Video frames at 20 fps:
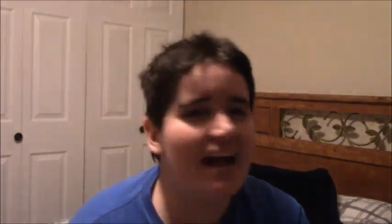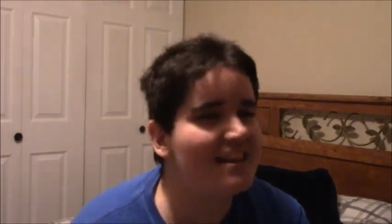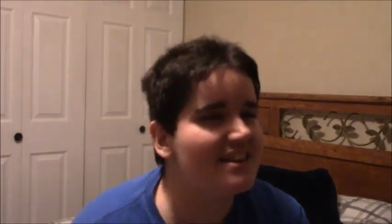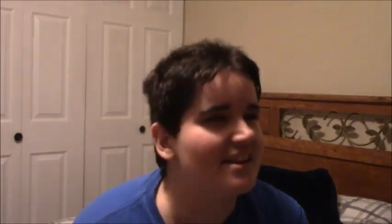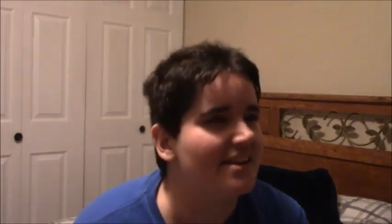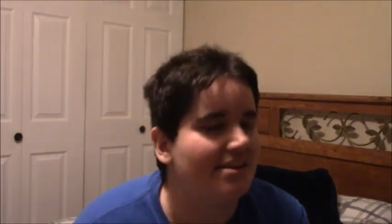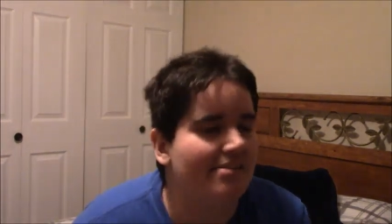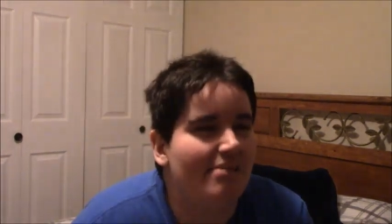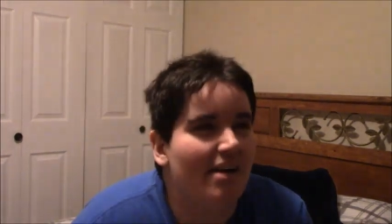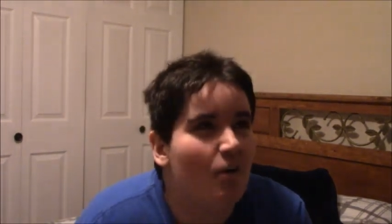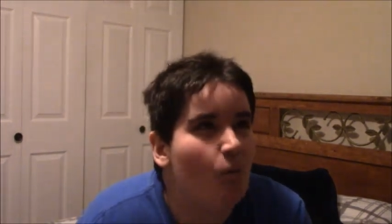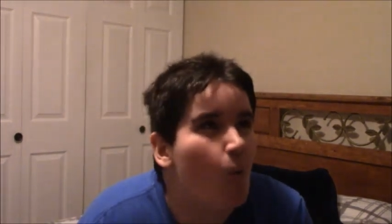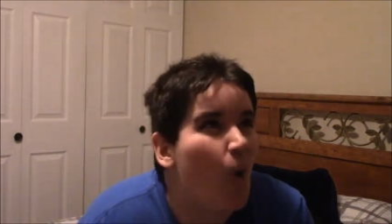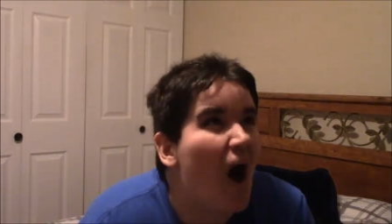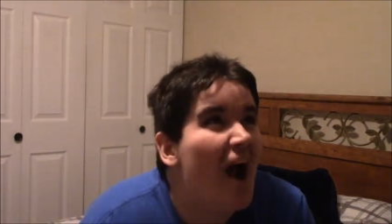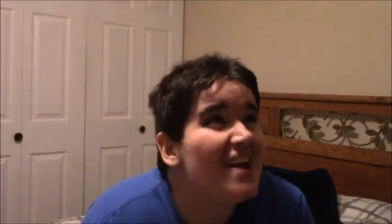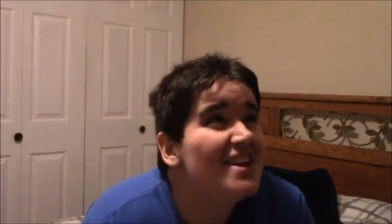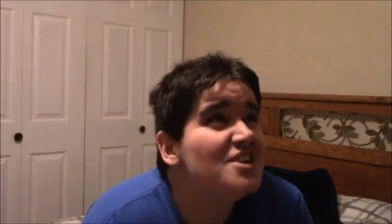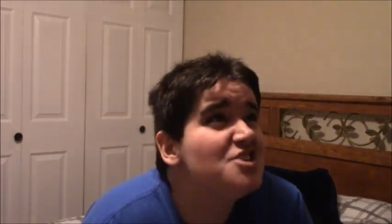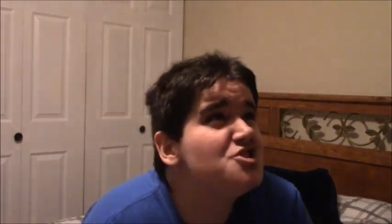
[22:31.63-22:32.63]
then
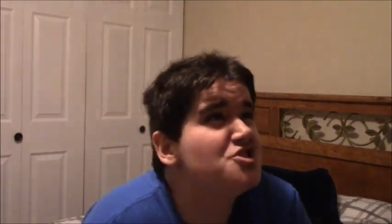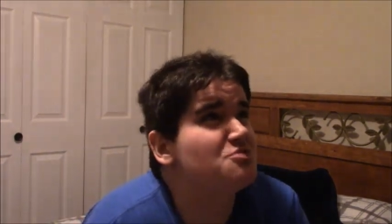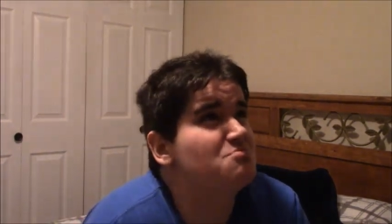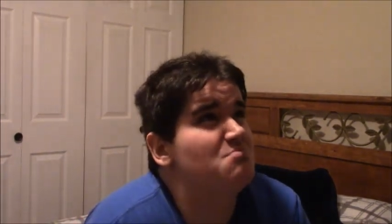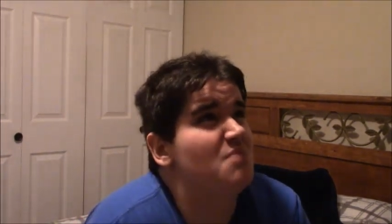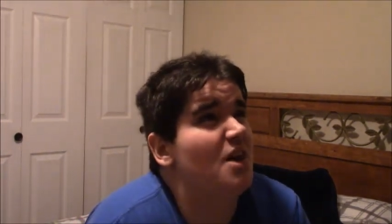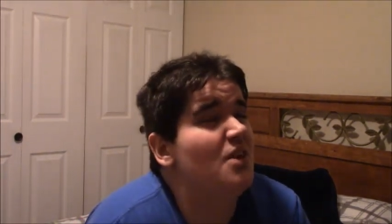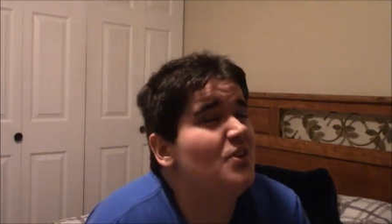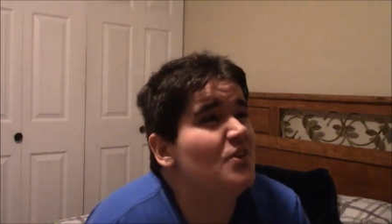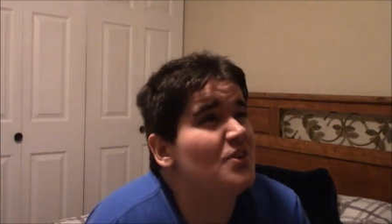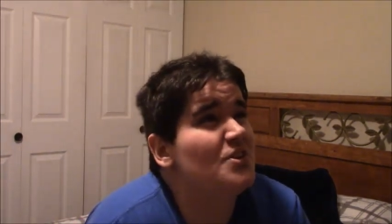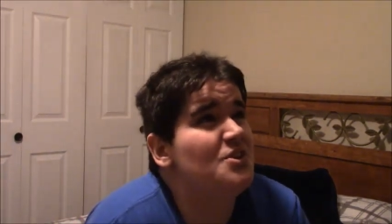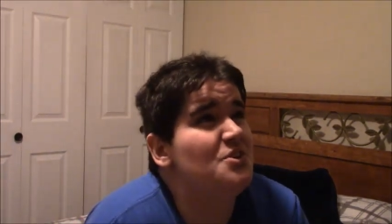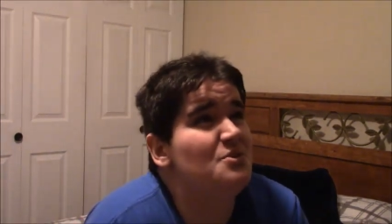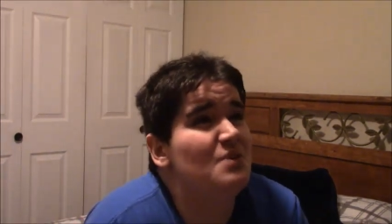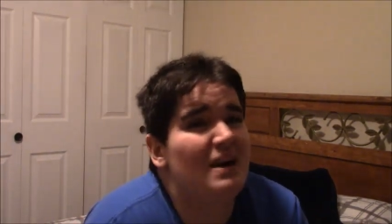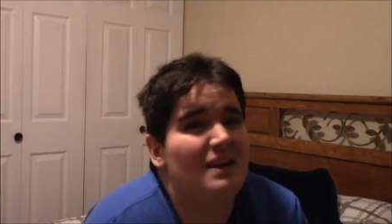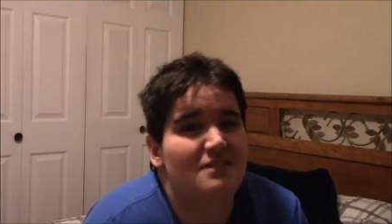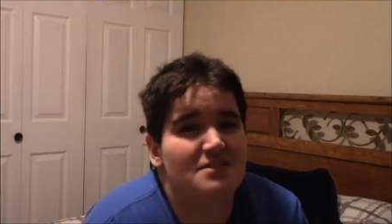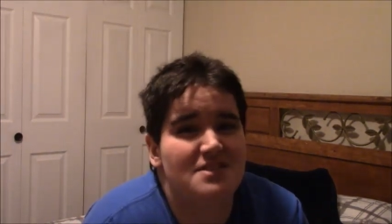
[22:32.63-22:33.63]
why did your mother and
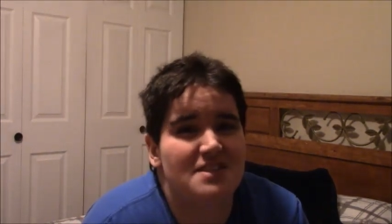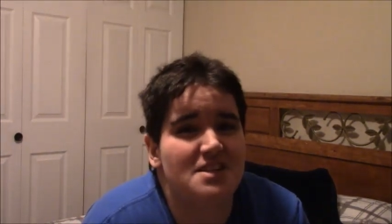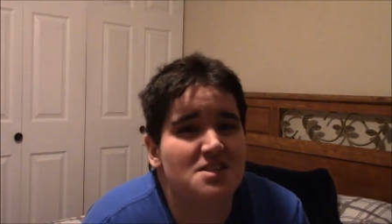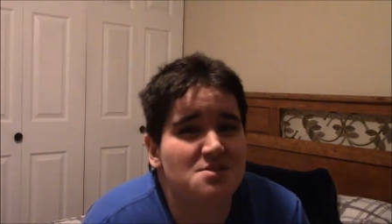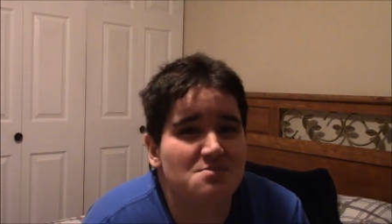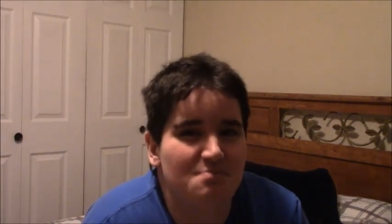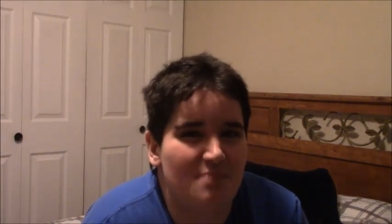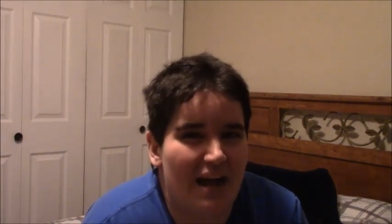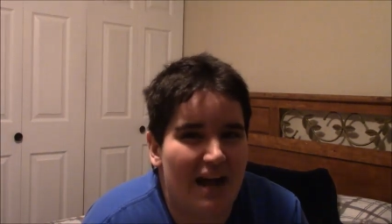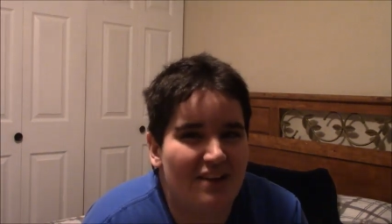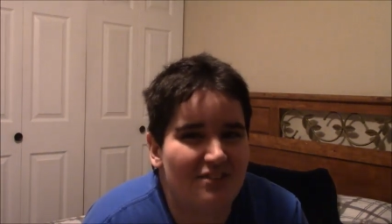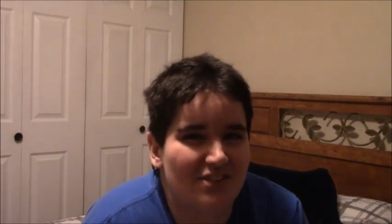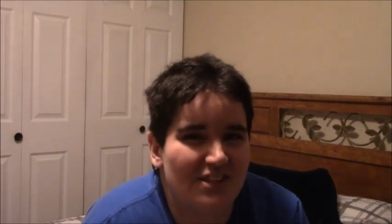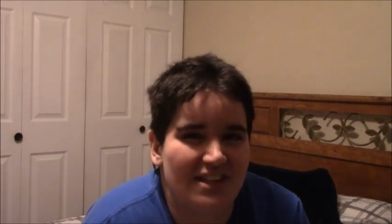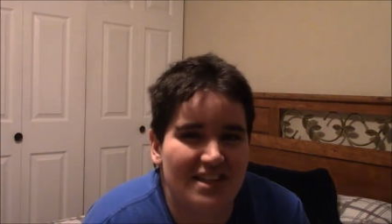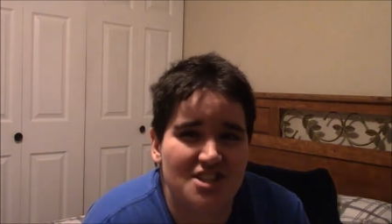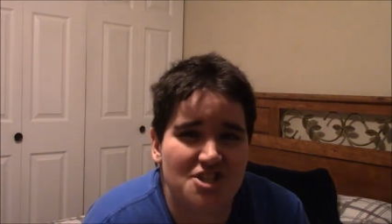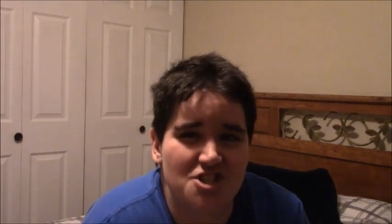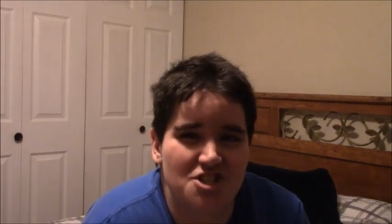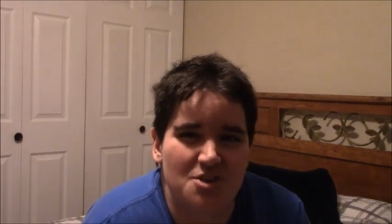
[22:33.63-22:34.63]
you have such a bad
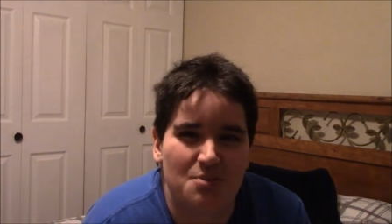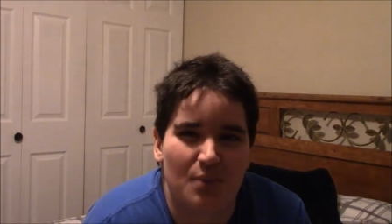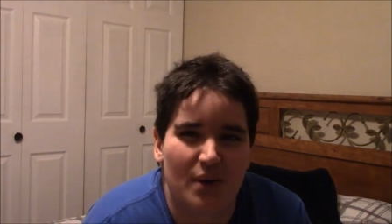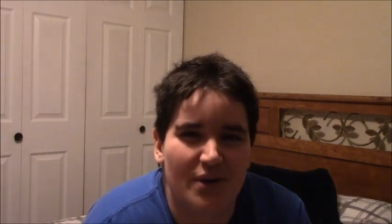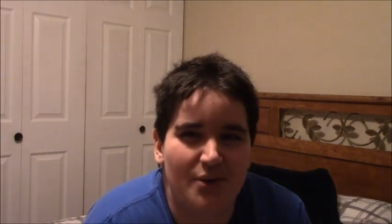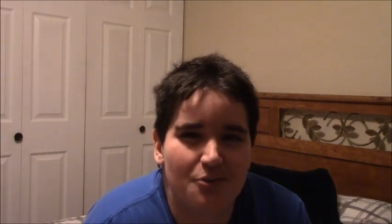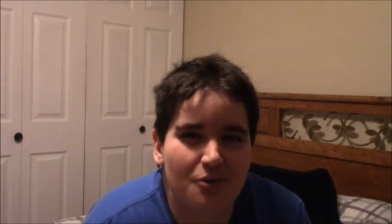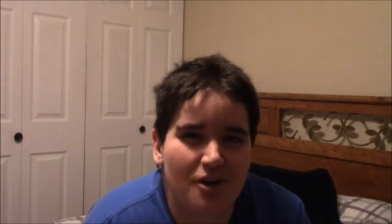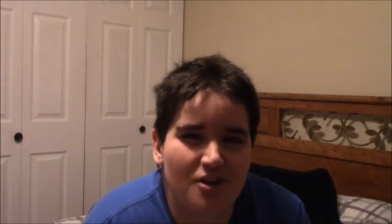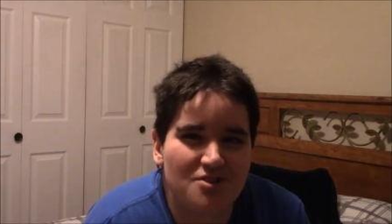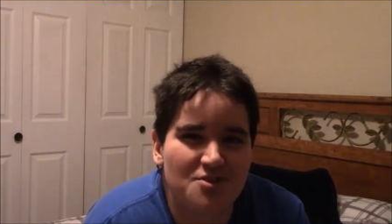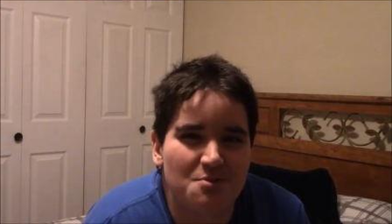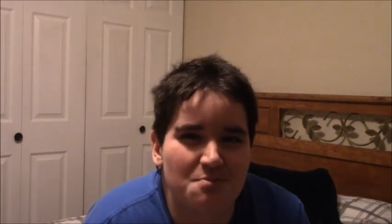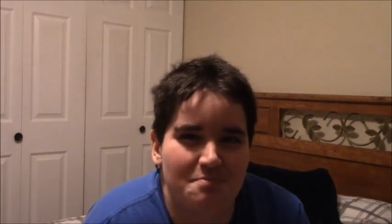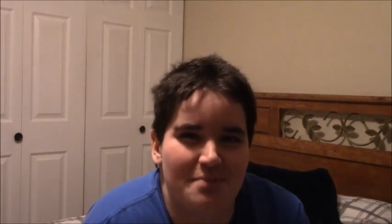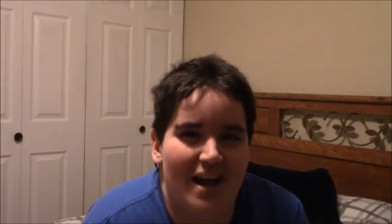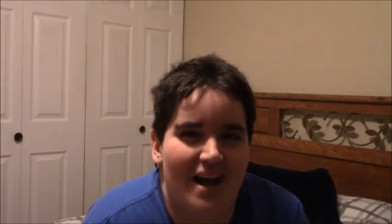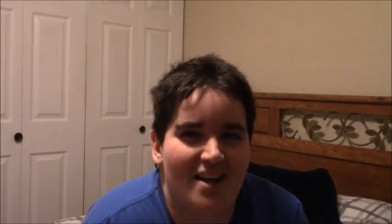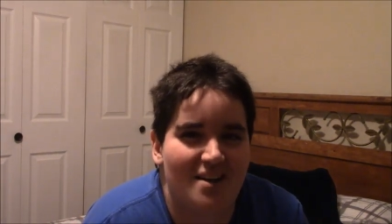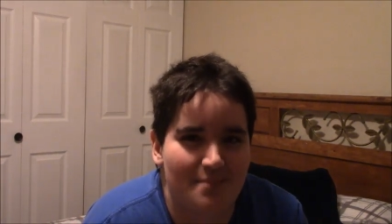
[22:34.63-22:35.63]
relationship? Why do you talk so
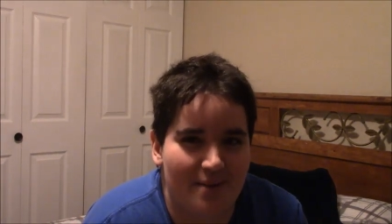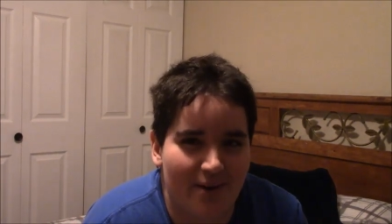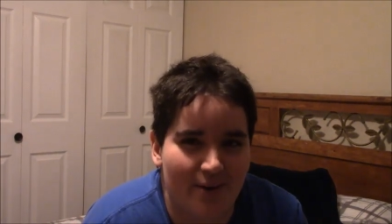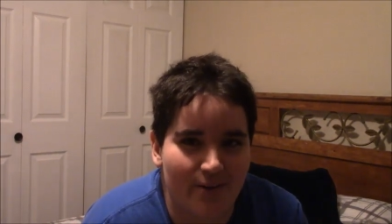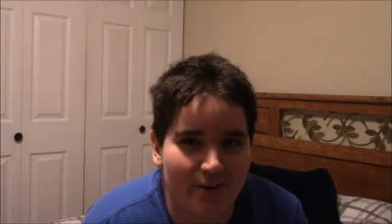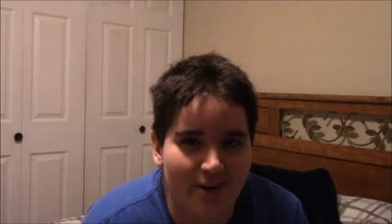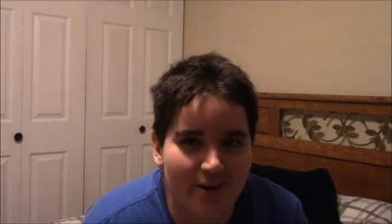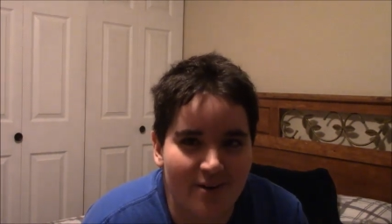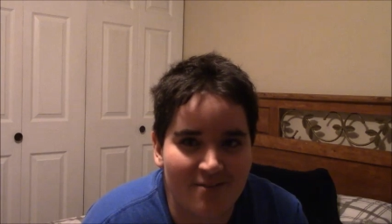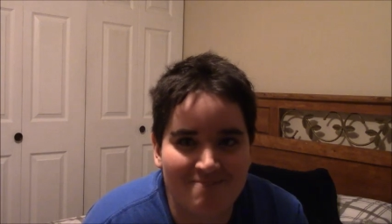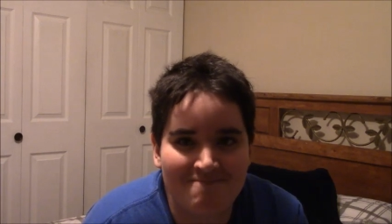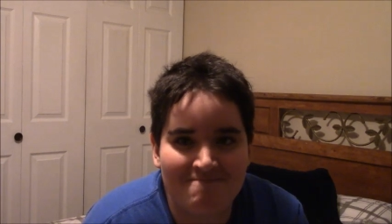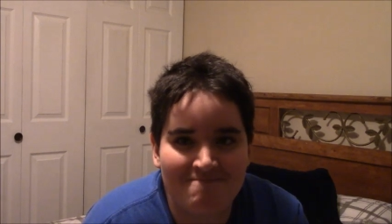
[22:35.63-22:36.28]
bad about her?